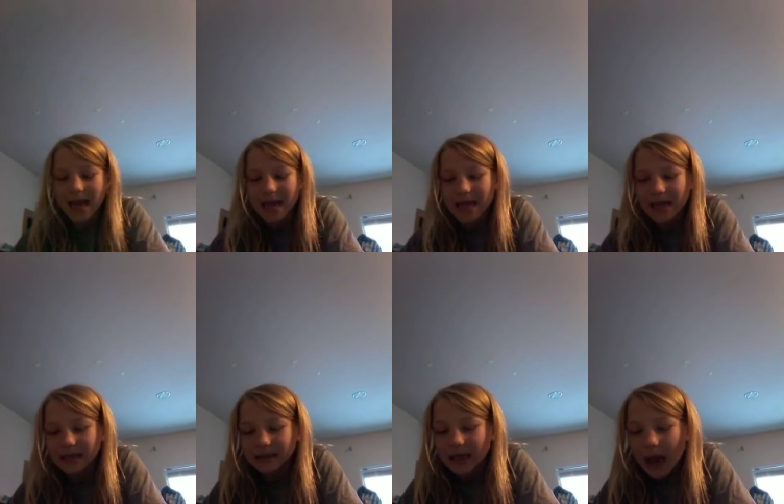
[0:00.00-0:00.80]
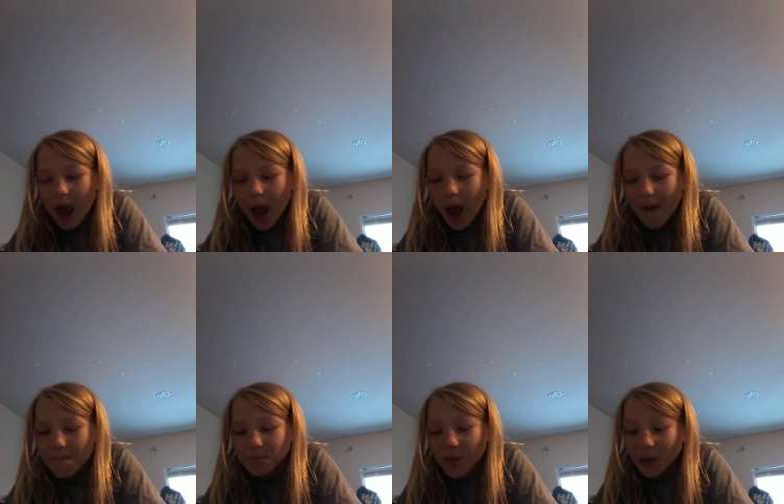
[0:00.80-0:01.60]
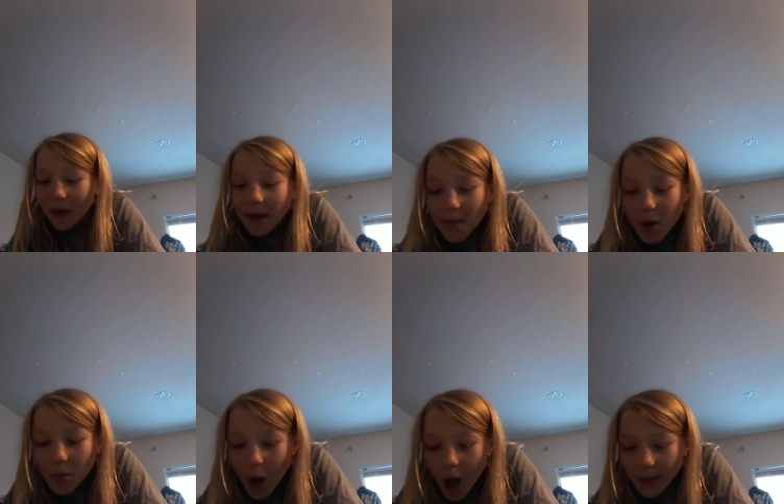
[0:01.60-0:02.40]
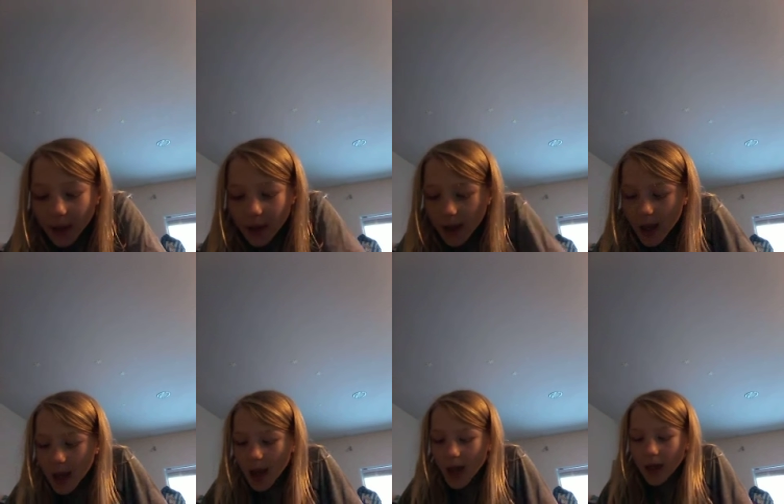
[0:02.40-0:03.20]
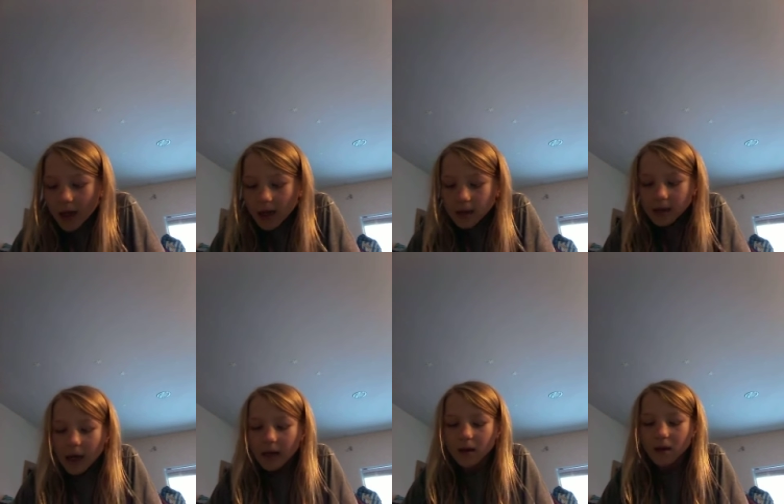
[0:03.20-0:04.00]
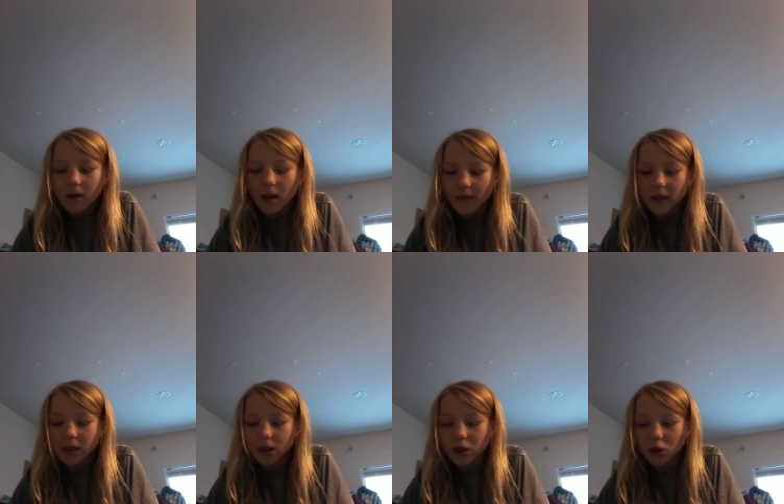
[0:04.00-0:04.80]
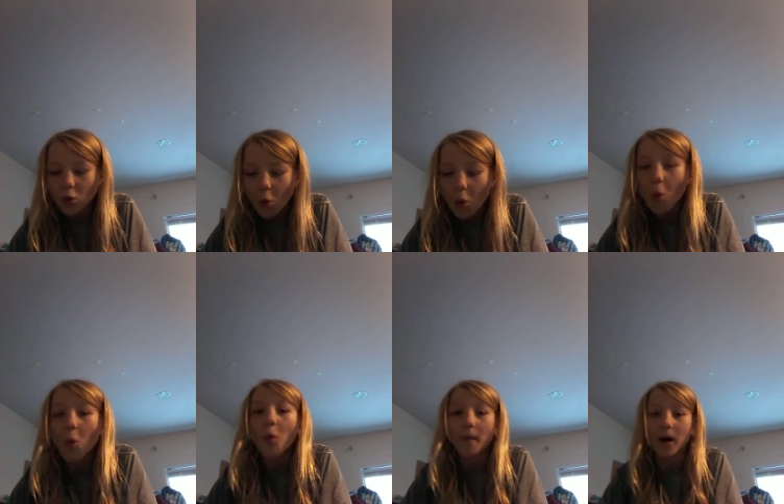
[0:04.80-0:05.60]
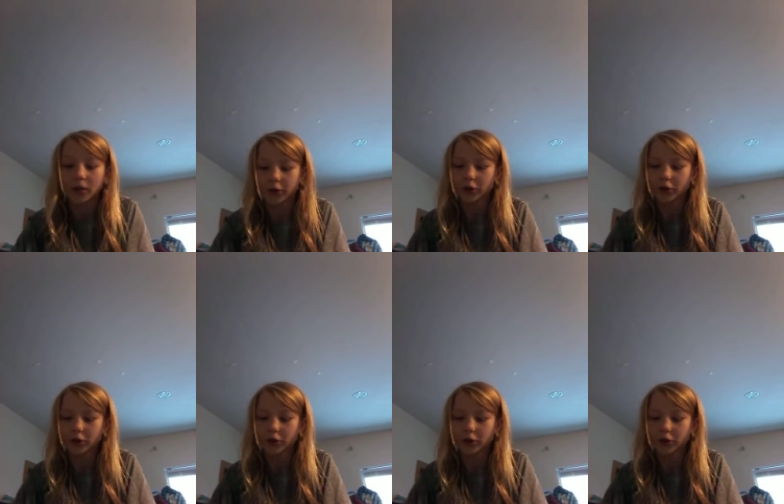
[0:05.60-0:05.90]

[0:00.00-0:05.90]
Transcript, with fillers: is um, a rainbow poppet, and I love it so much.